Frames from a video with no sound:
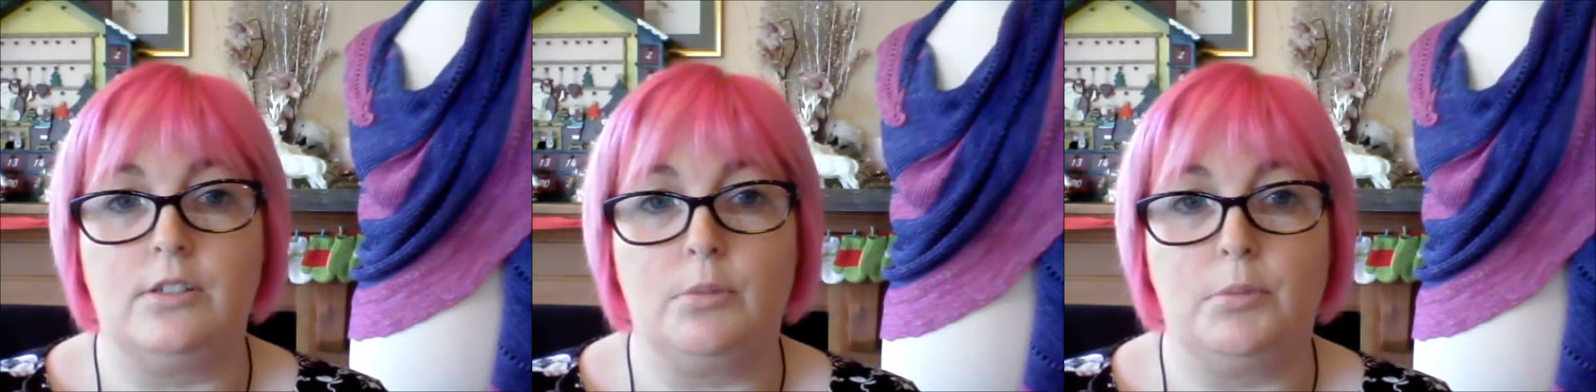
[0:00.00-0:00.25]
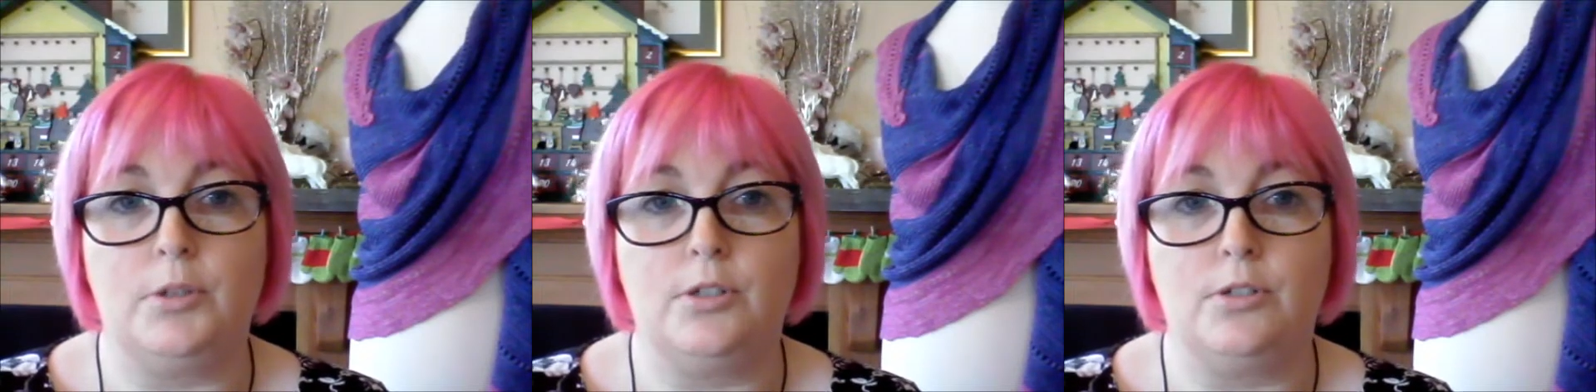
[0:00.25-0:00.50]

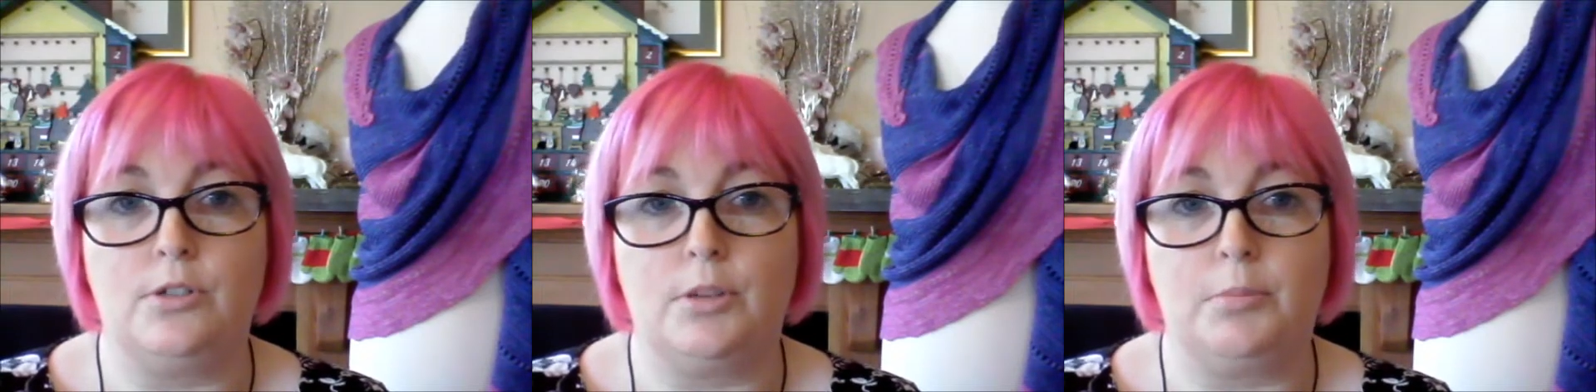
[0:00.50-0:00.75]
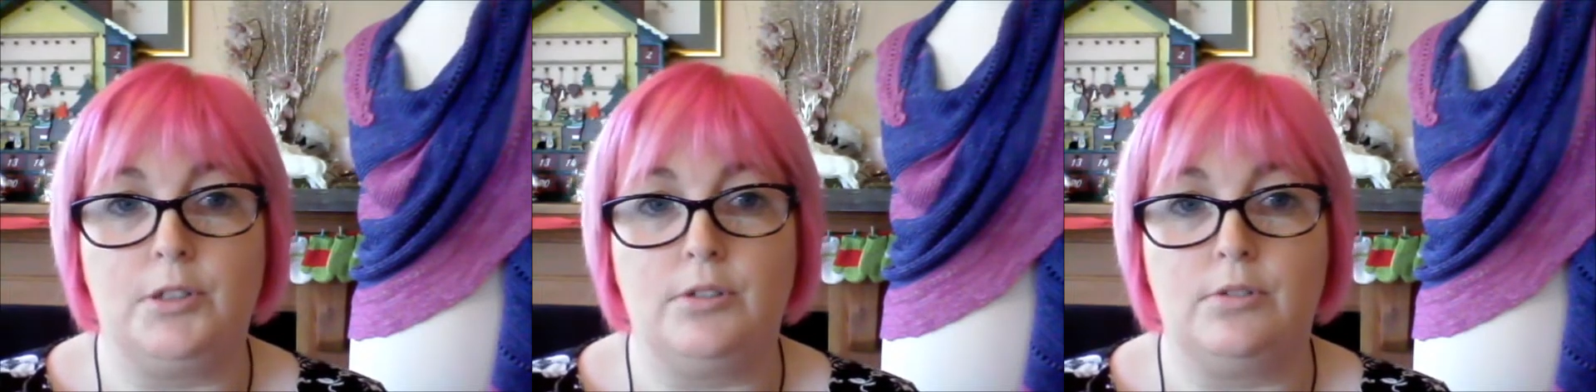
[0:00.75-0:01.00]

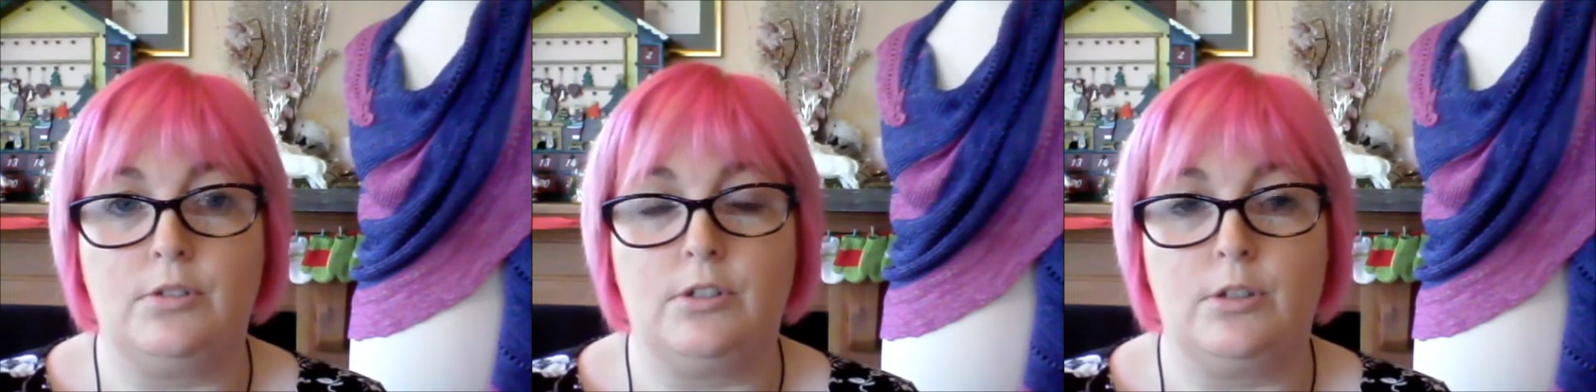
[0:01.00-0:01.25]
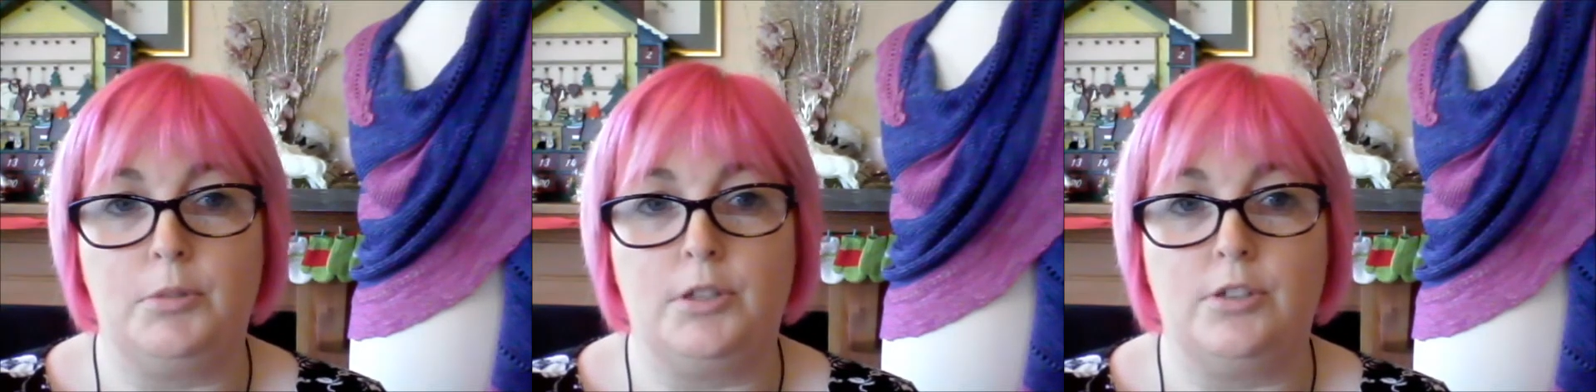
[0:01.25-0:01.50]

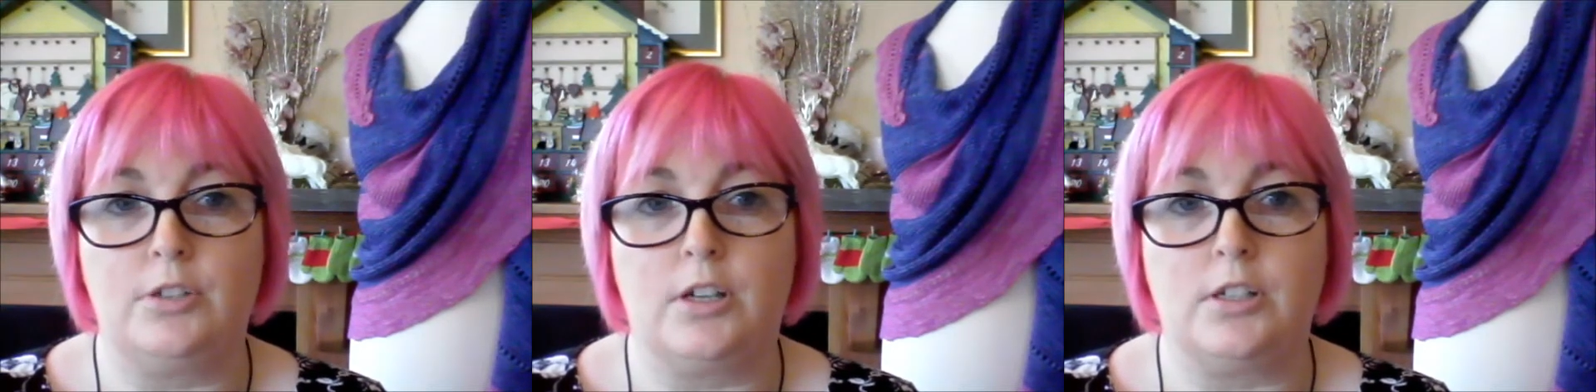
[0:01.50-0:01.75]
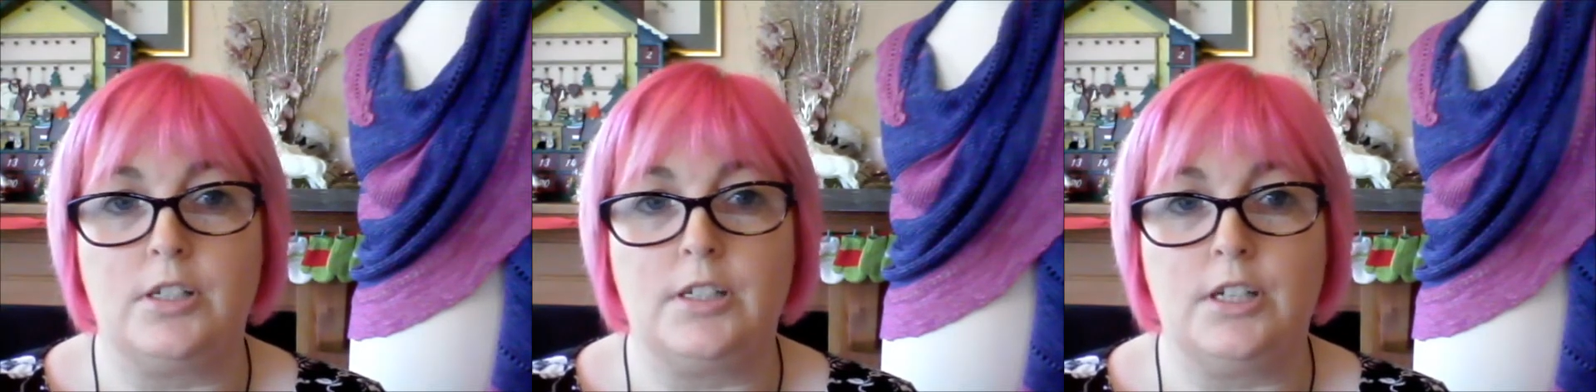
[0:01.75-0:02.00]

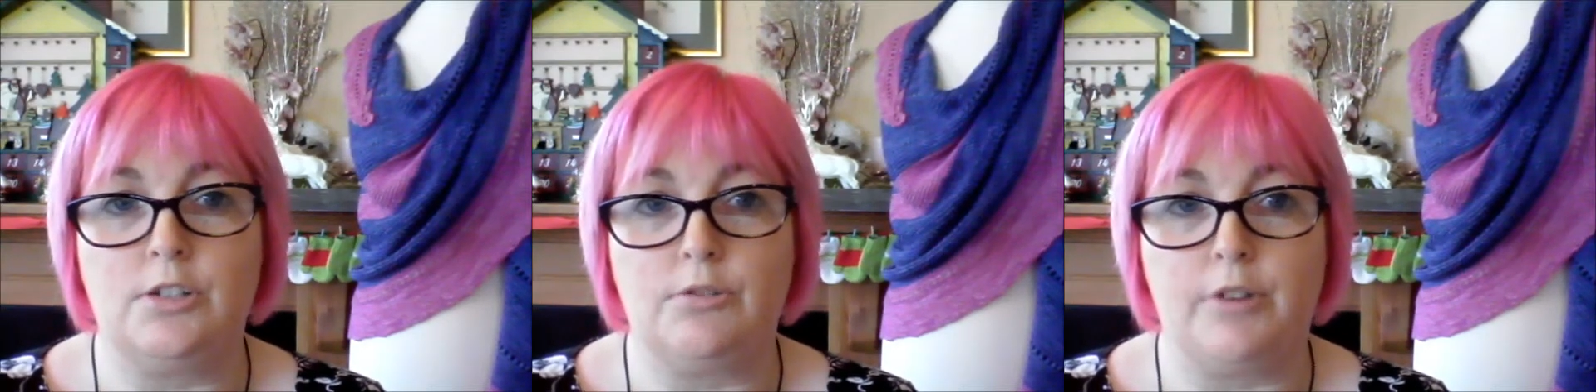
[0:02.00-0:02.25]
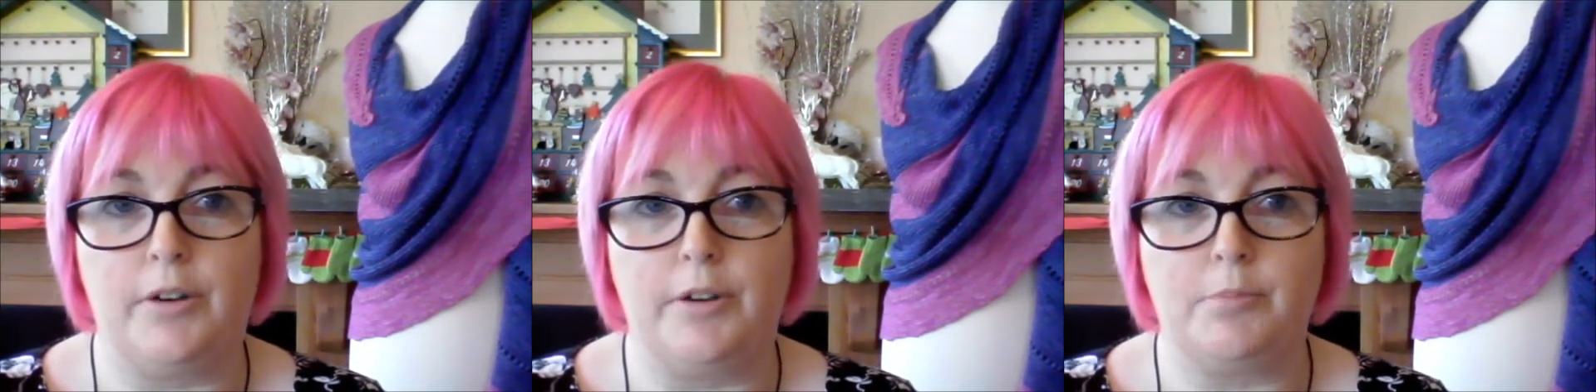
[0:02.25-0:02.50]

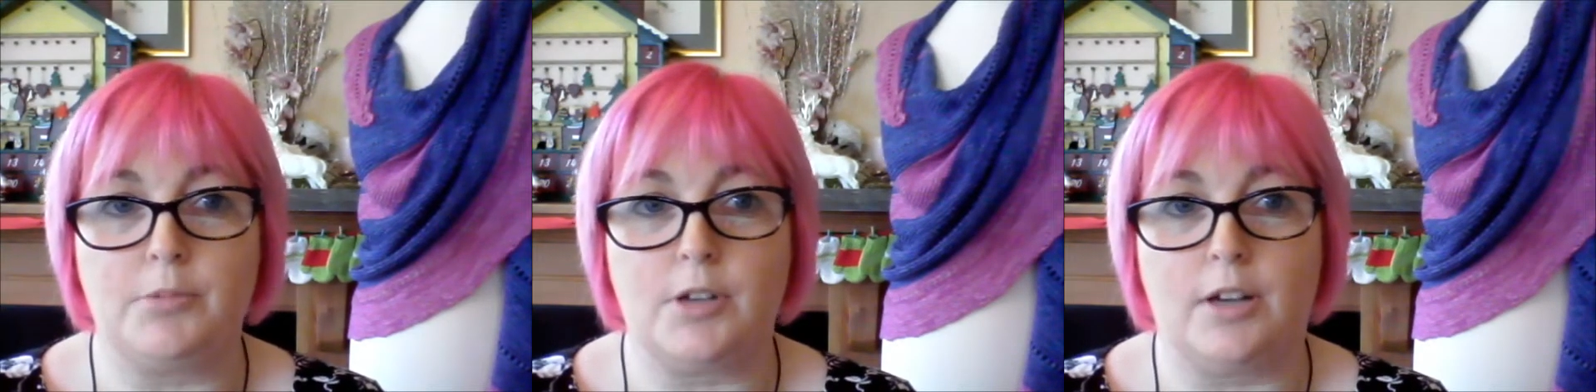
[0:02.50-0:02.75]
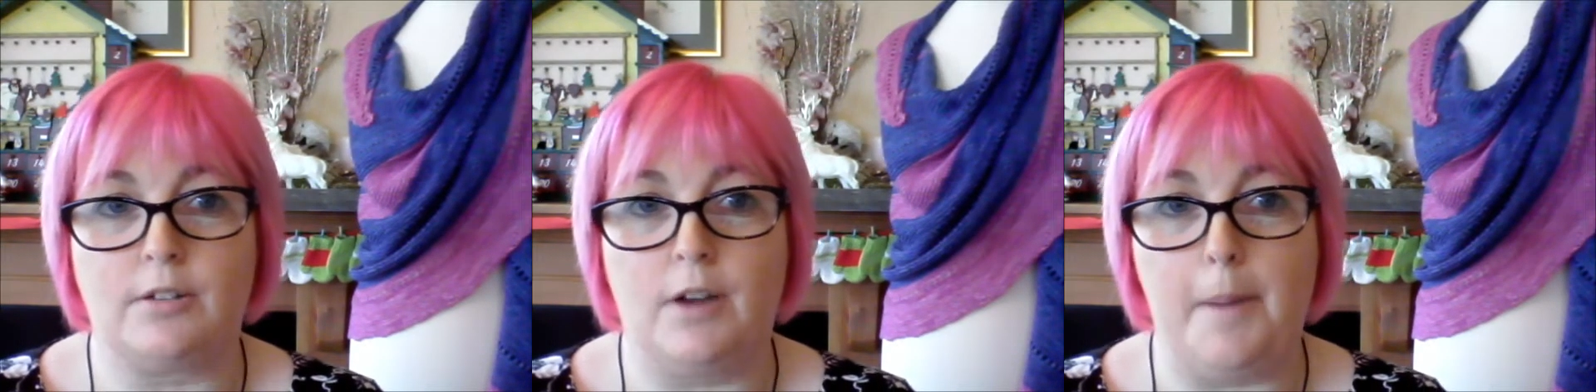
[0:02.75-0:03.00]

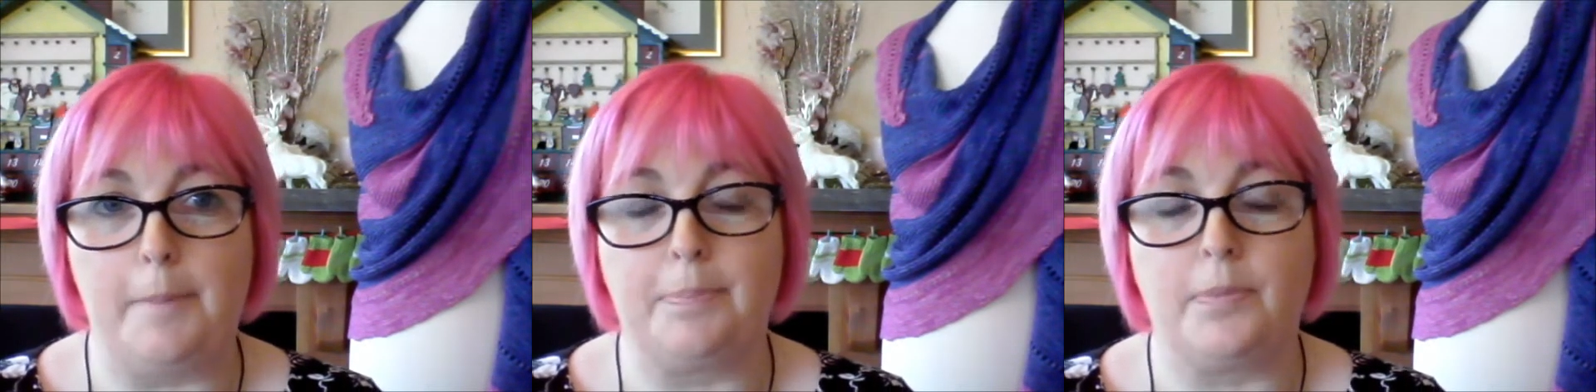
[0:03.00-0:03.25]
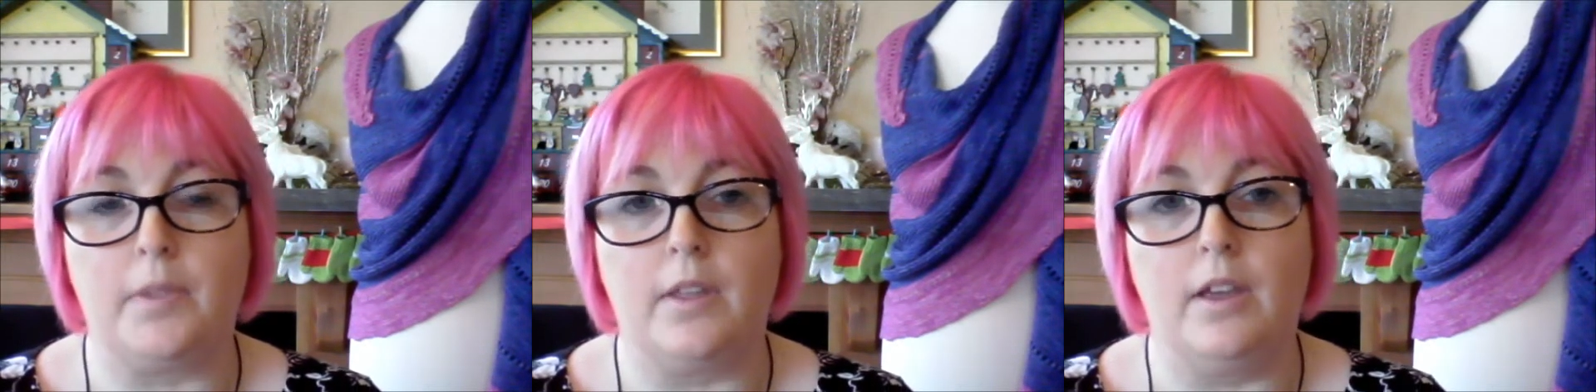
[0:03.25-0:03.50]
www.knitterarium.com,